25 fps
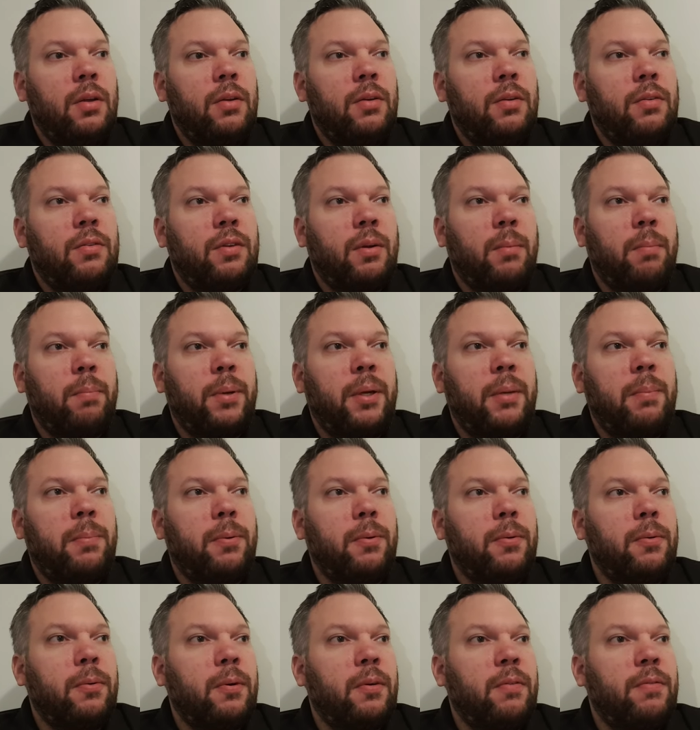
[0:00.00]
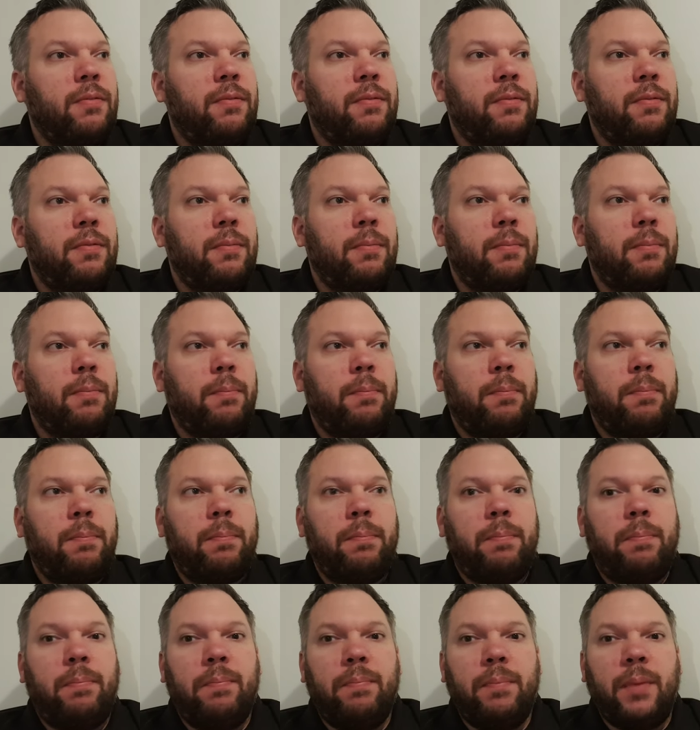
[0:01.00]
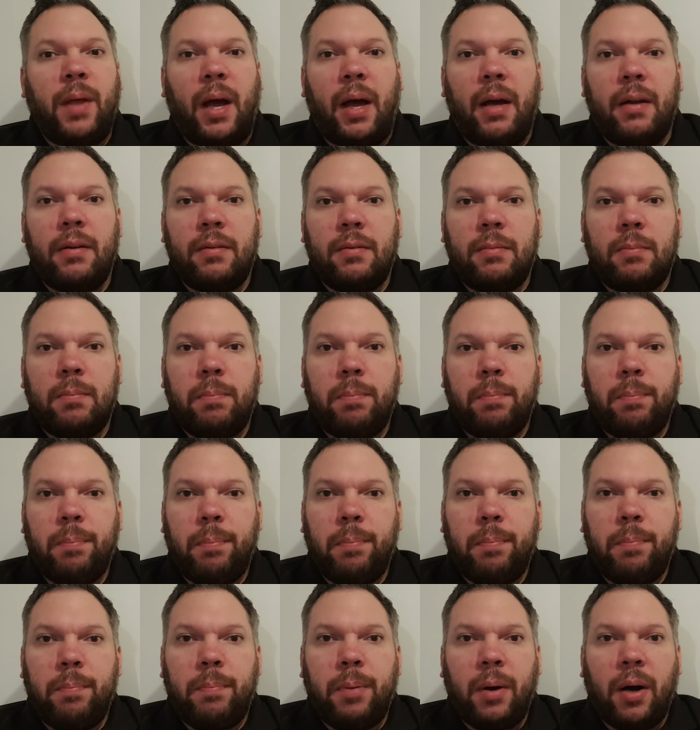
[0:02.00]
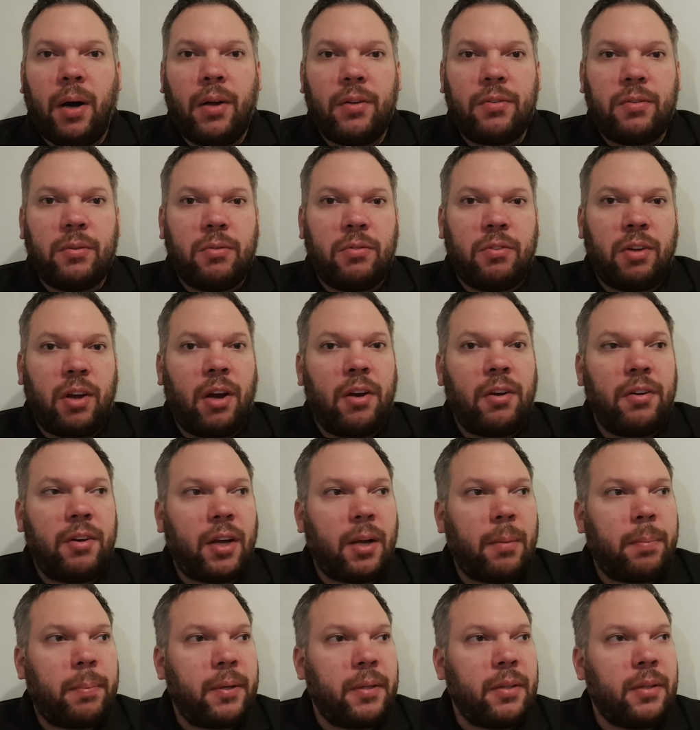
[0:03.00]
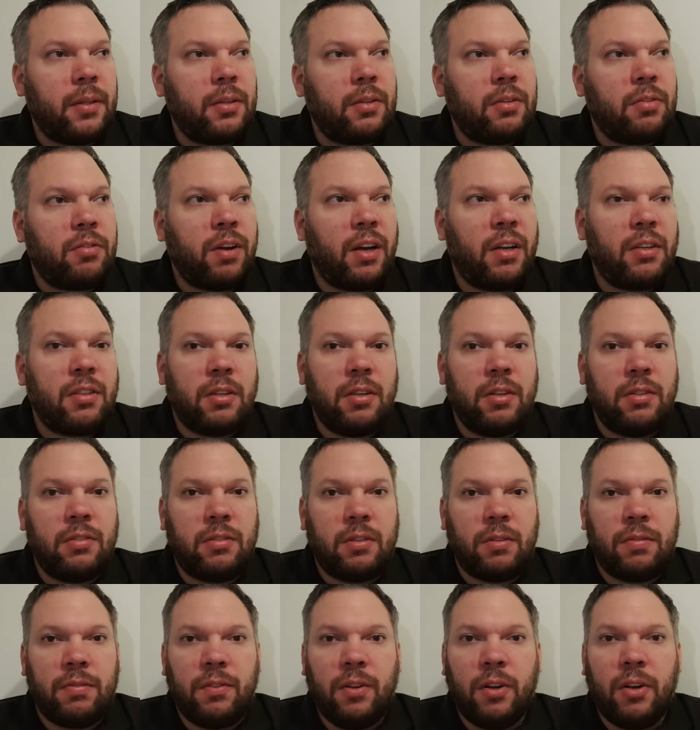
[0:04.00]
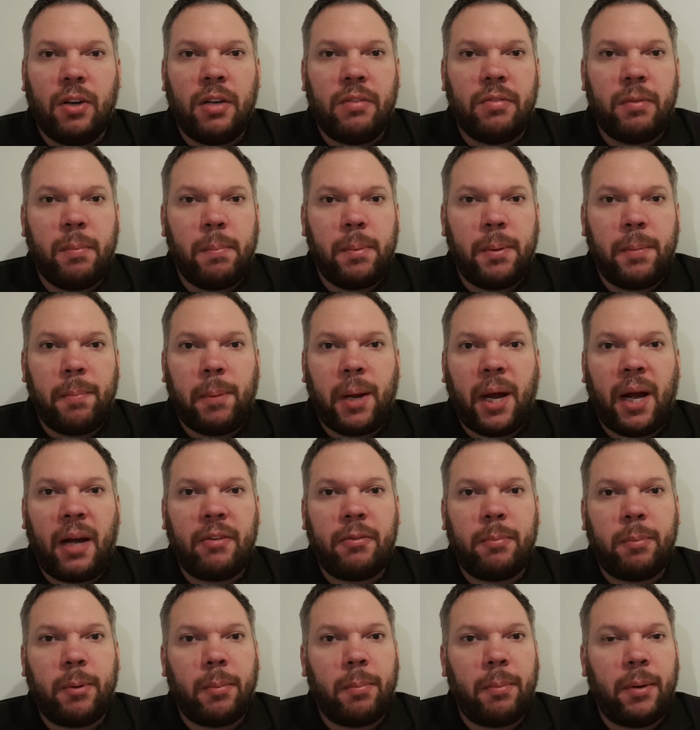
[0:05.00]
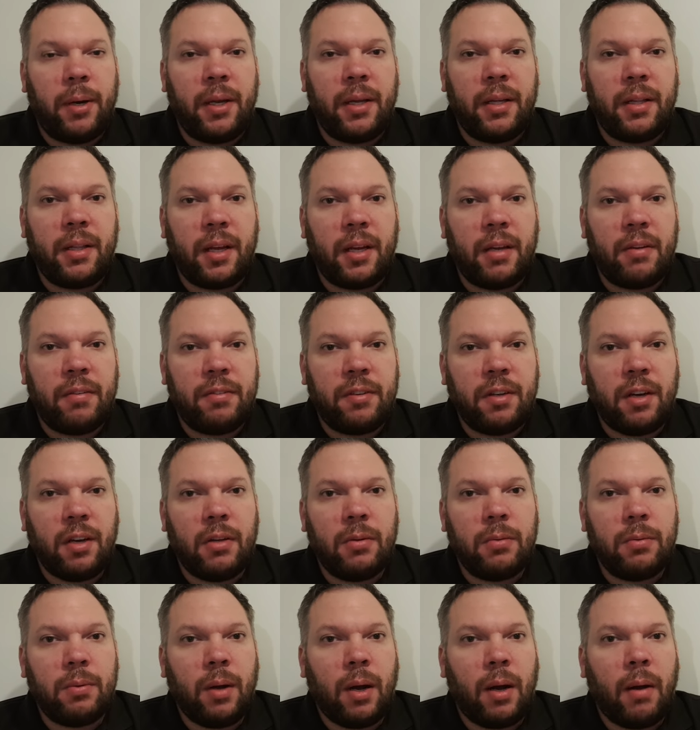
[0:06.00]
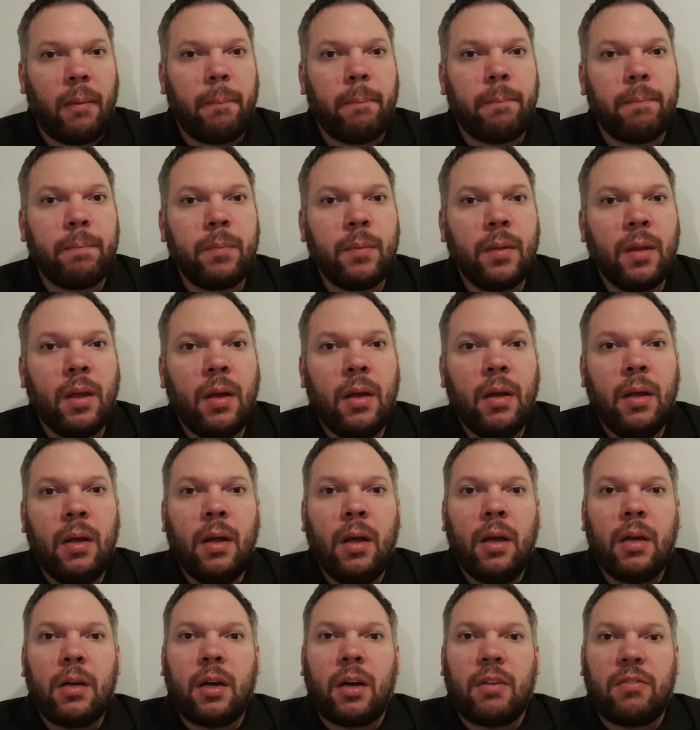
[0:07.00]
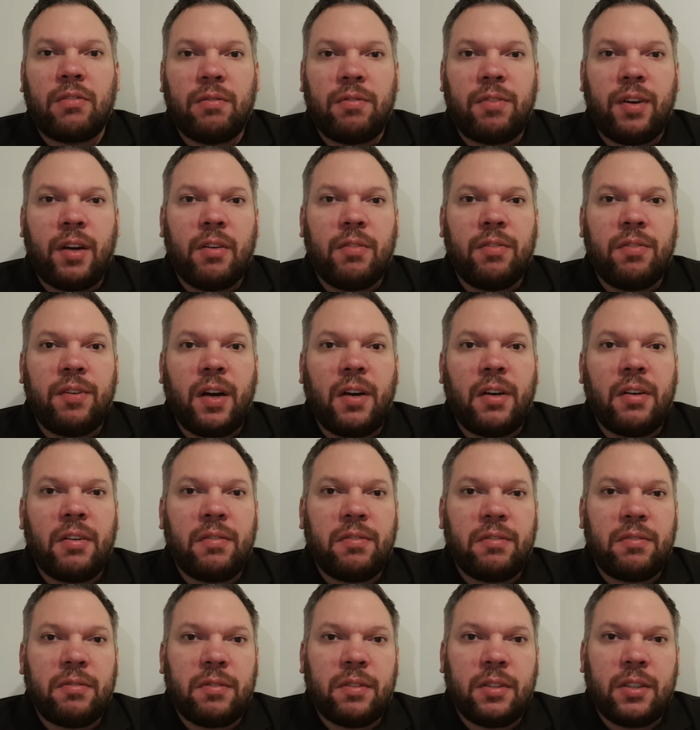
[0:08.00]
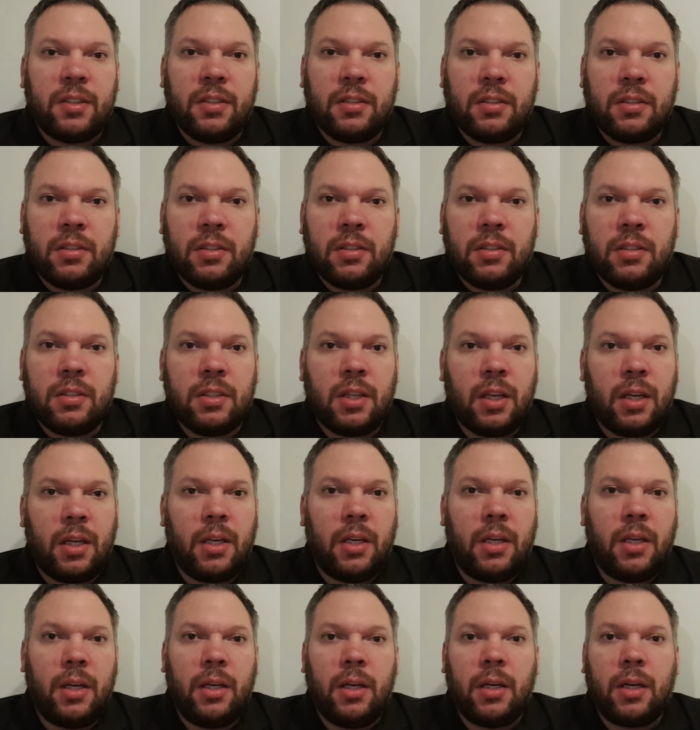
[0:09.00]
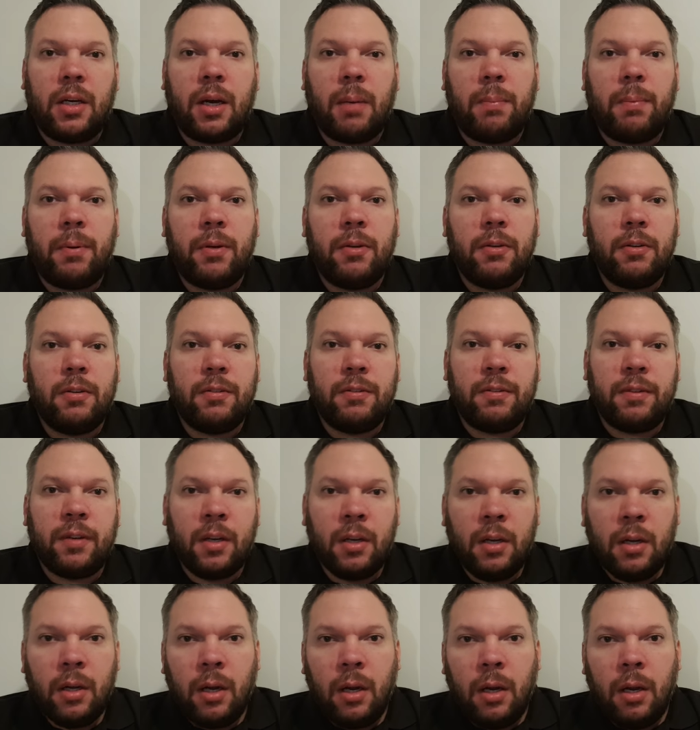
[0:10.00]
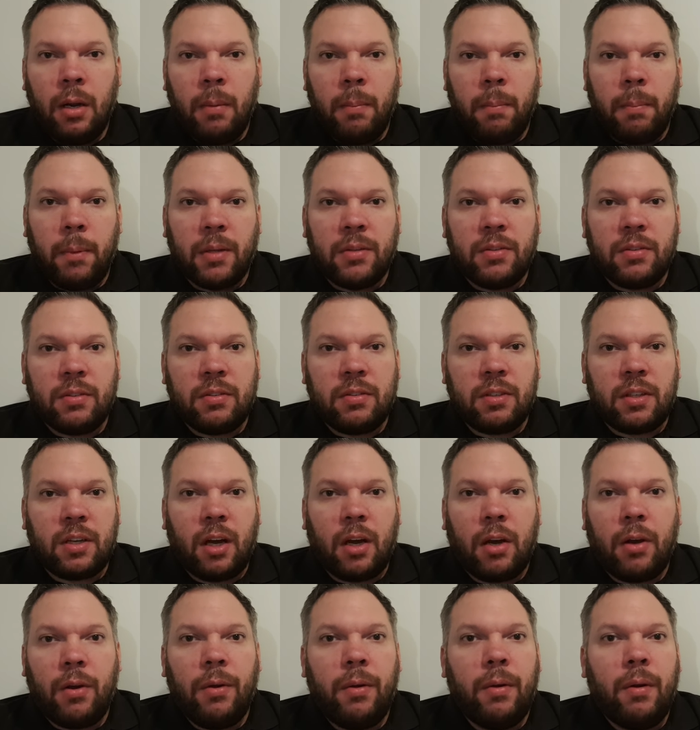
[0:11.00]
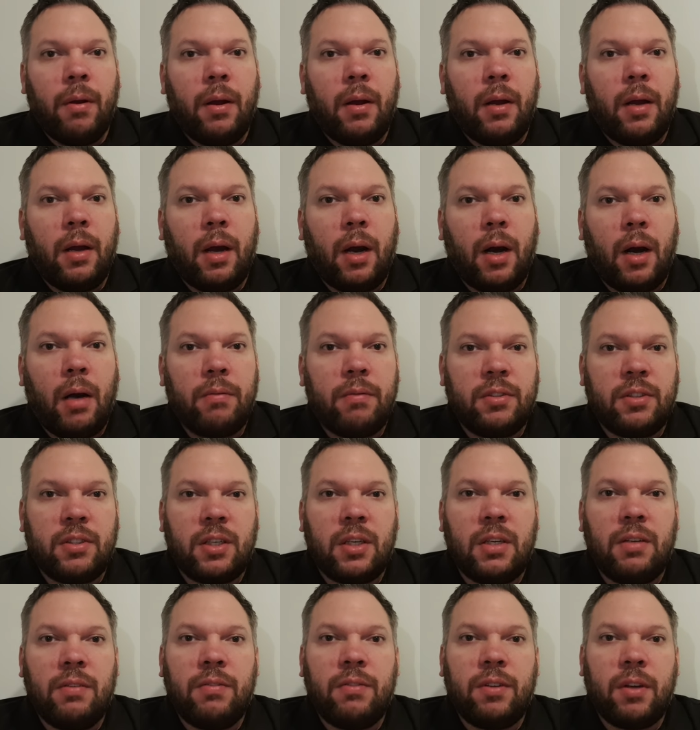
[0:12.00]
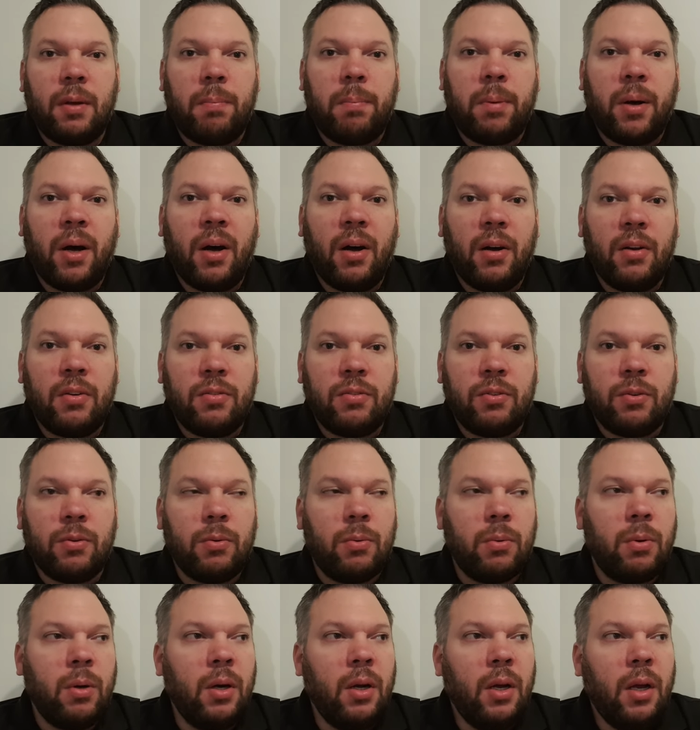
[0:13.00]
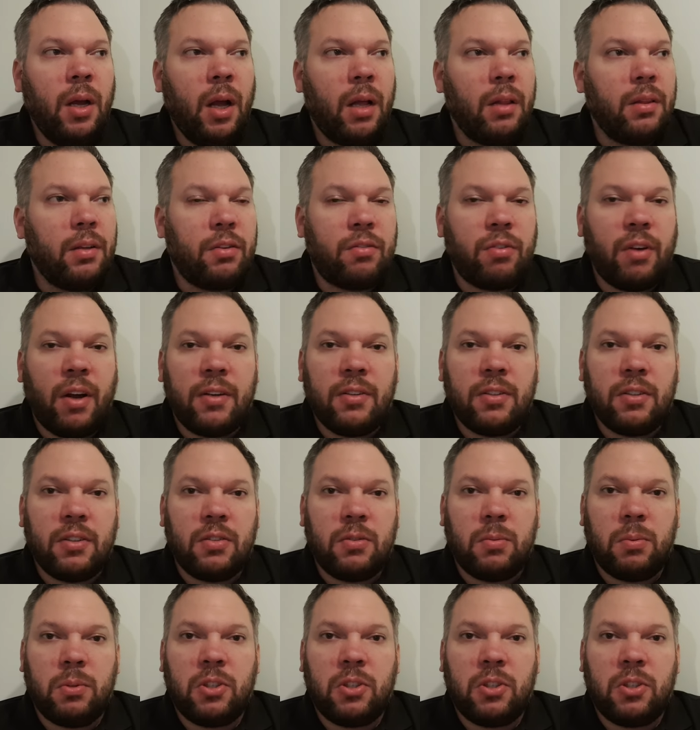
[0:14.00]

some people have had parcels turned up and the tarantulas have not even been packed properly. They've, you know, Cousin Phil Ferret, for instance, a couple of months ago, I received a parcel and the tarantulas were